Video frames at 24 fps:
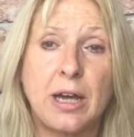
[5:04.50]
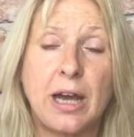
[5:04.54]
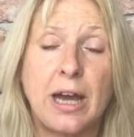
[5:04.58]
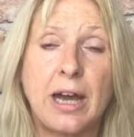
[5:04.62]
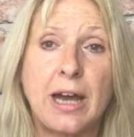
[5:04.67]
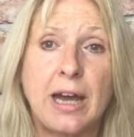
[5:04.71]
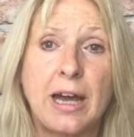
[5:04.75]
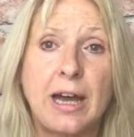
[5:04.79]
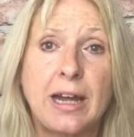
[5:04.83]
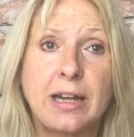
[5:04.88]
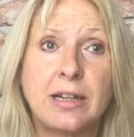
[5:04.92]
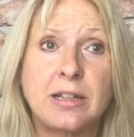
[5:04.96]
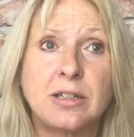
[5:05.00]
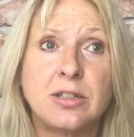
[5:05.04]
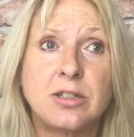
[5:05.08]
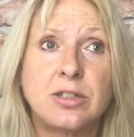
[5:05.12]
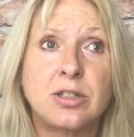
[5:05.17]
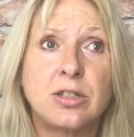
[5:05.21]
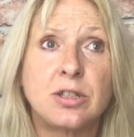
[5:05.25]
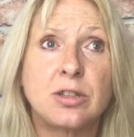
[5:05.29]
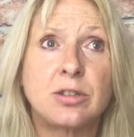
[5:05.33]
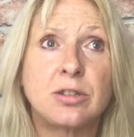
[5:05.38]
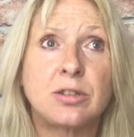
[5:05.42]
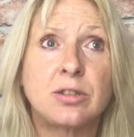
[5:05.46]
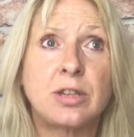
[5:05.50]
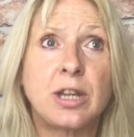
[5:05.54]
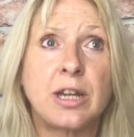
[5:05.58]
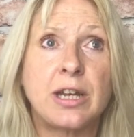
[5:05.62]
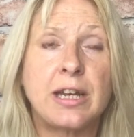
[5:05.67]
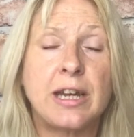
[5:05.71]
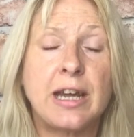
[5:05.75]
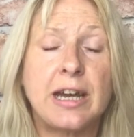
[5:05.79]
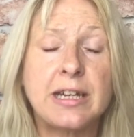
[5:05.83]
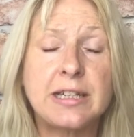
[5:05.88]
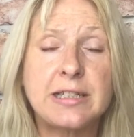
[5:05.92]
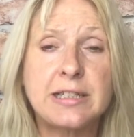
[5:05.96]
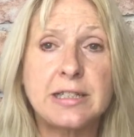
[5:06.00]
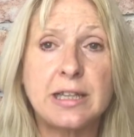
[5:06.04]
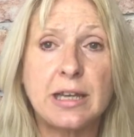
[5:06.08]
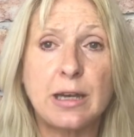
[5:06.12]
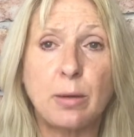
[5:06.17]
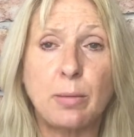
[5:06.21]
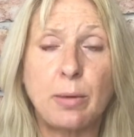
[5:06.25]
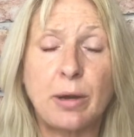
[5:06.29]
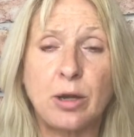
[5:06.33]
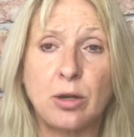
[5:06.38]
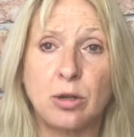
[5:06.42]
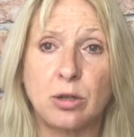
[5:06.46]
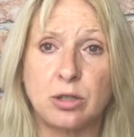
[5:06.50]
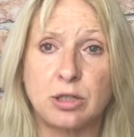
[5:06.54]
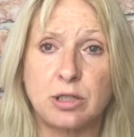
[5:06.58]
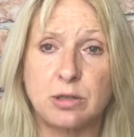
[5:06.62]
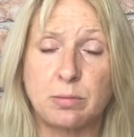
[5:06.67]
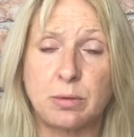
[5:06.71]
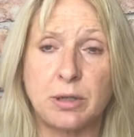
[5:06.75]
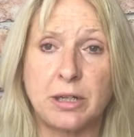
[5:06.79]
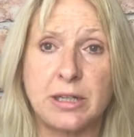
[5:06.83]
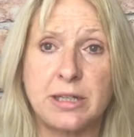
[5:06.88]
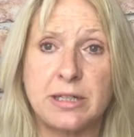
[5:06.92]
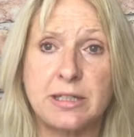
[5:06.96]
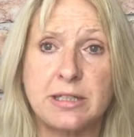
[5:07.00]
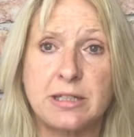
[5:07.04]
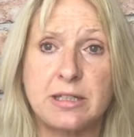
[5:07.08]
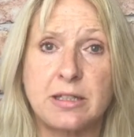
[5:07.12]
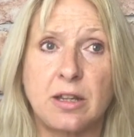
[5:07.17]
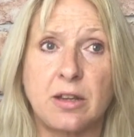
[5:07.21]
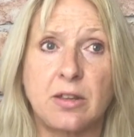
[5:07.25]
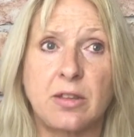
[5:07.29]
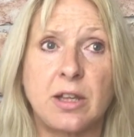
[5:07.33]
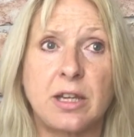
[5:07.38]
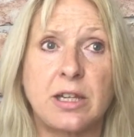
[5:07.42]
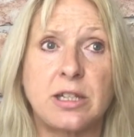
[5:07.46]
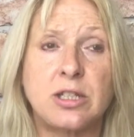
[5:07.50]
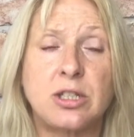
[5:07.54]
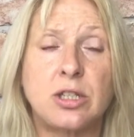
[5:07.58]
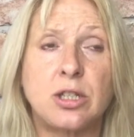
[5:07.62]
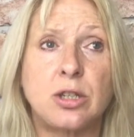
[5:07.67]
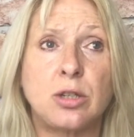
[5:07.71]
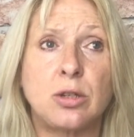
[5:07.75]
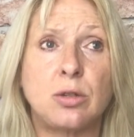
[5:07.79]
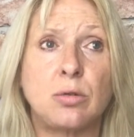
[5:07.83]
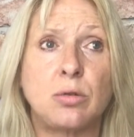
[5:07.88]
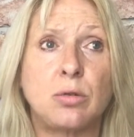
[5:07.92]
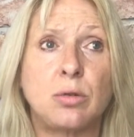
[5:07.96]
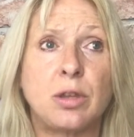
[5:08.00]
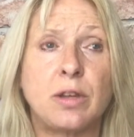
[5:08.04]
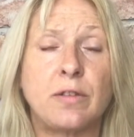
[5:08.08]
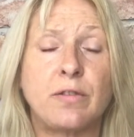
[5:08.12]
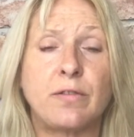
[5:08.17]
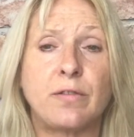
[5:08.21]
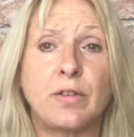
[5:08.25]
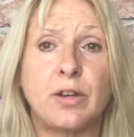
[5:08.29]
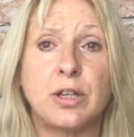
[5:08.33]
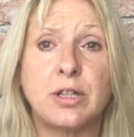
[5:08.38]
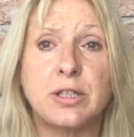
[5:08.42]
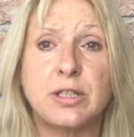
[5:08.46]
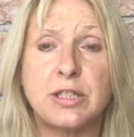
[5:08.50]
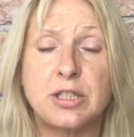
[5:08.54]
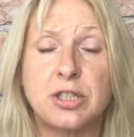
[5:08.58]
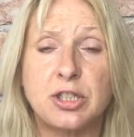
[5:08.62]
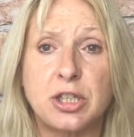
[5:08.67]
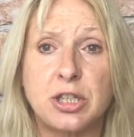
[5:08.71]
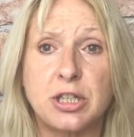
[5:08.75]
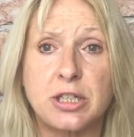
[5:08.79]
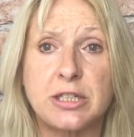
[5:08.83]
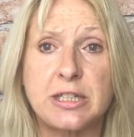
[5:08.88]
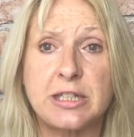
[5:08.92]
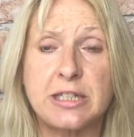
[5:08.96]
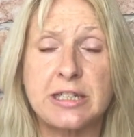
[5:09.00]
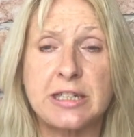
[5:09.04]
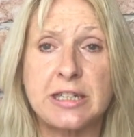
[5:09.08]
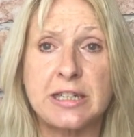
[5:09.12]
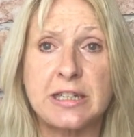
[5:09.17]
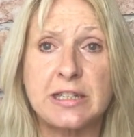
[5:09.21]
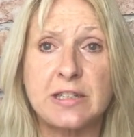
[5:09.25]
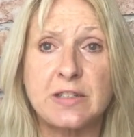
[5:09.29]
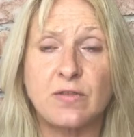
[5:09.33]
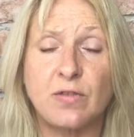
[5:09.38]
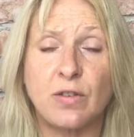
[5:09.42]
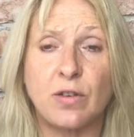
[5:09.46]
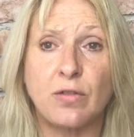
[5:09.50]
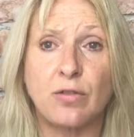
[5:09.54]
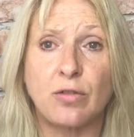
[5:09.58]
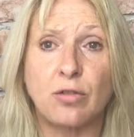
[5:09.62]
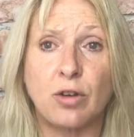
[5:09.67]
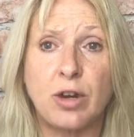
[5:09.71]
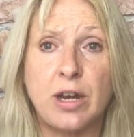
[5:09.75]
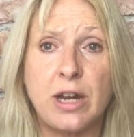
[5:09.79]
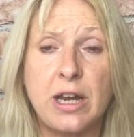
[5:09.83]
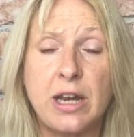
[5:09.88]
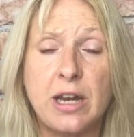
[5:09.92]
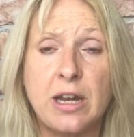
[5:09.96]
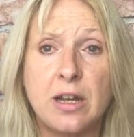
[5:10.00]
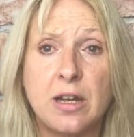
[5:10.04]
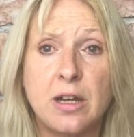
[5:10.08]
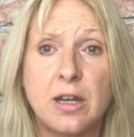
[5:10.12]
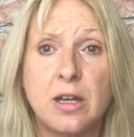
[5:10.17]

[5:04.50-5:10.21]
And the nice thing about Audible is that they do the first 30 days for free.